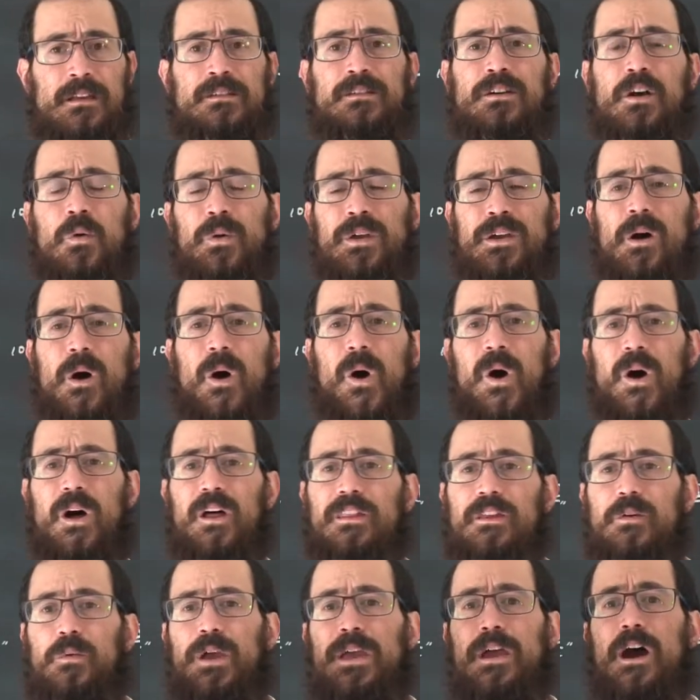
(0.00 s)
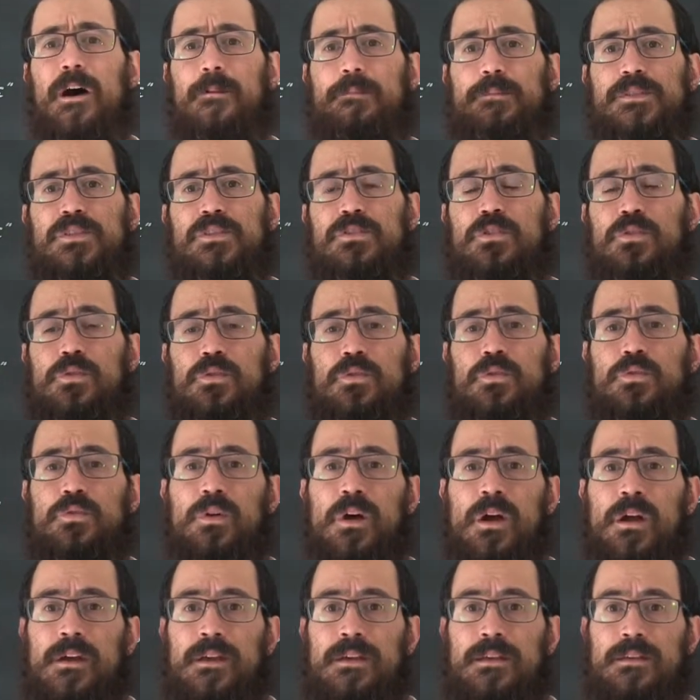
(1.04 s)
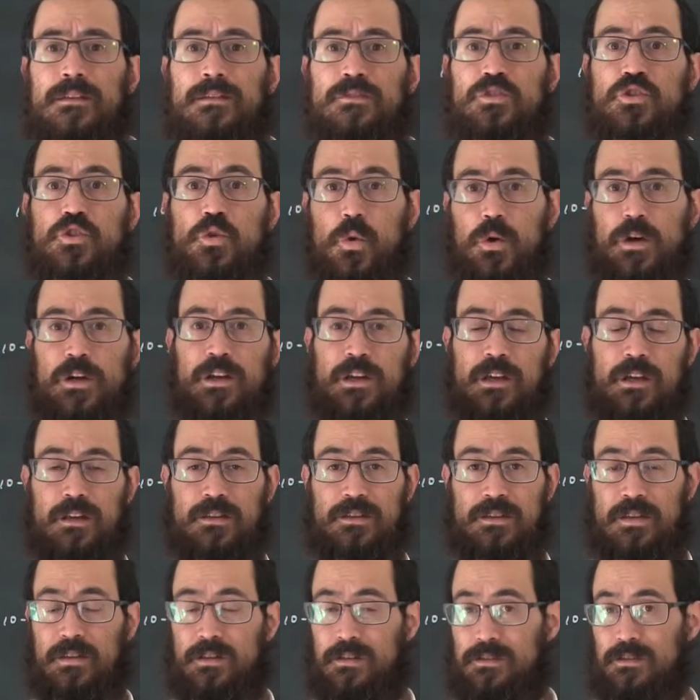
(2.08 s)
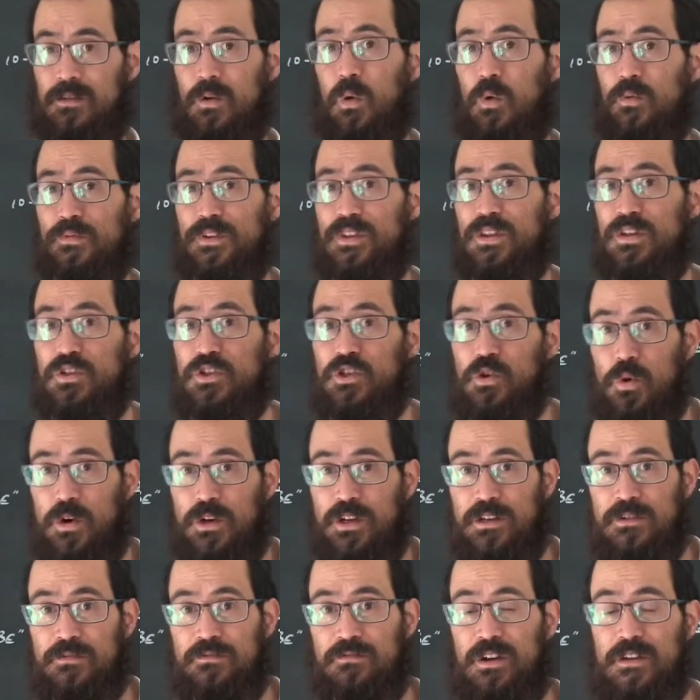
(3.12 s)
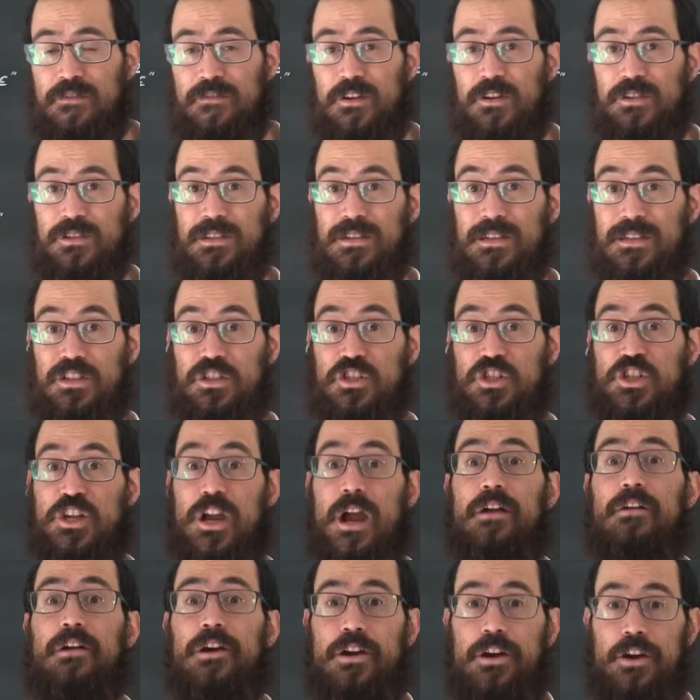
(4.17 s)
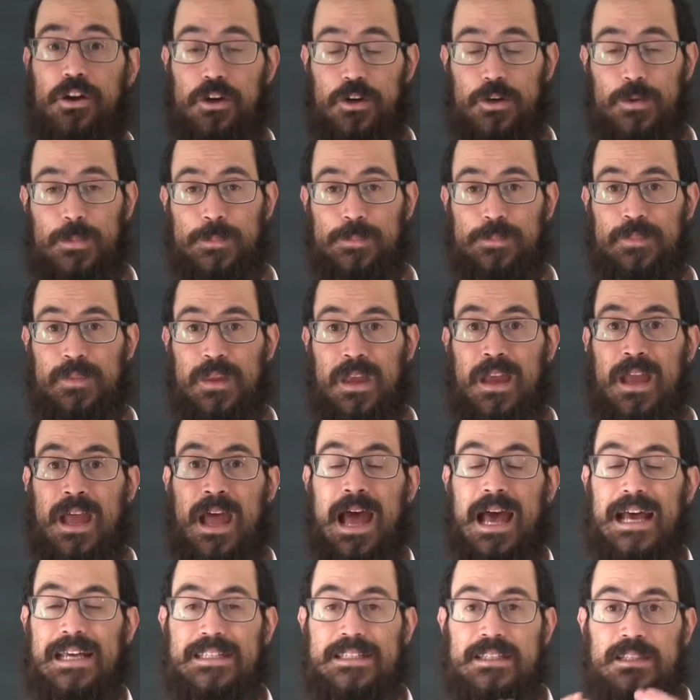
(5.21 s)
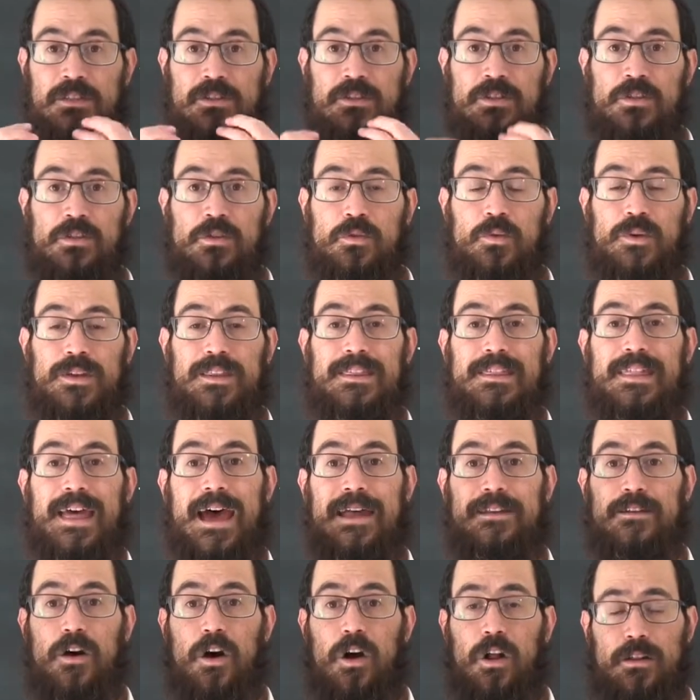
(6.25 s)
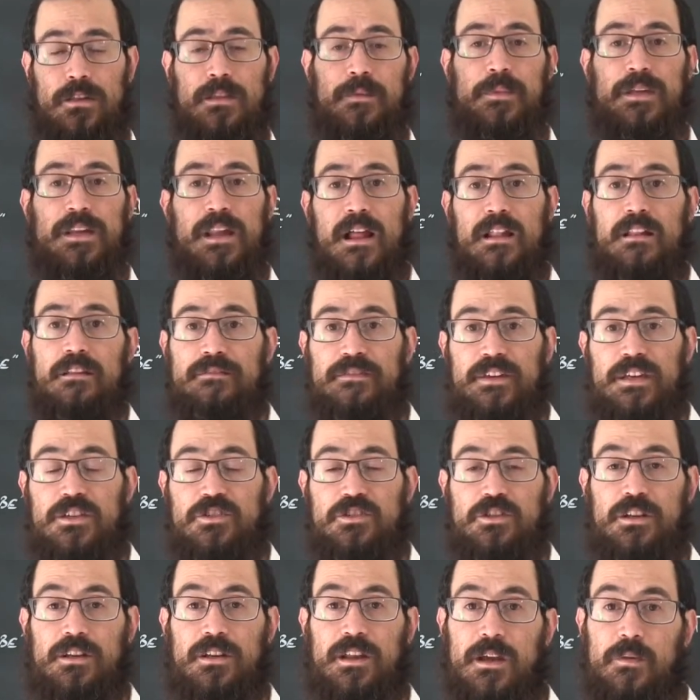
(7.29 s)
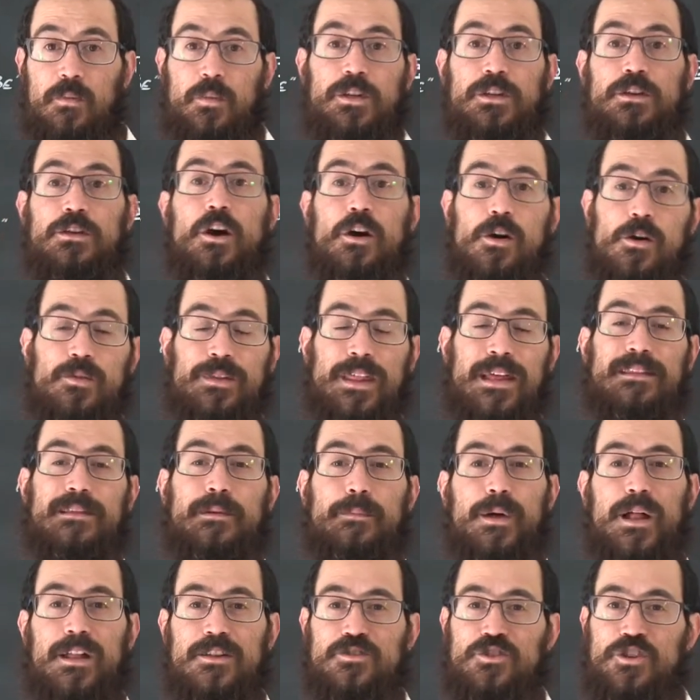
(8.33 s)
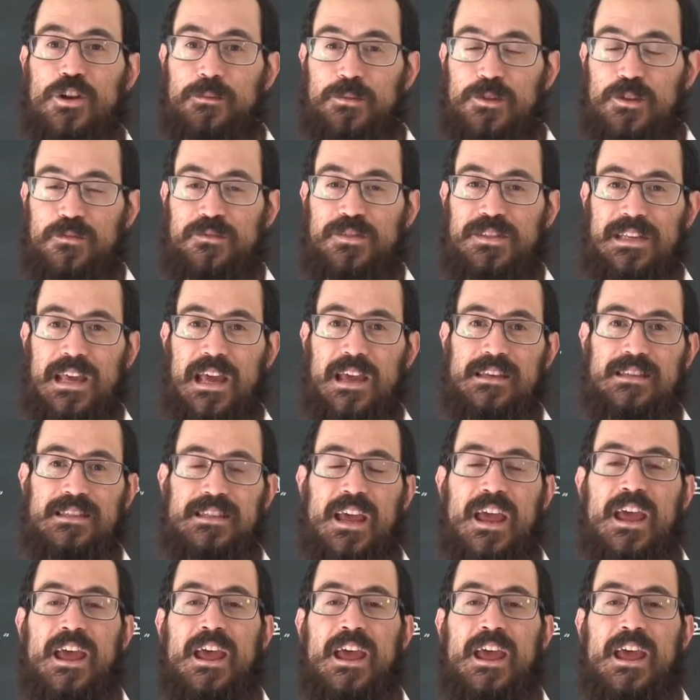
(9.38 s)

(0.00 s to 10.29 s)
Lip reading: going all the way up to Jordan, over the Jordan River to Jericho, has to do with that ultimate elevation. And we know that the Baal Shem Tov says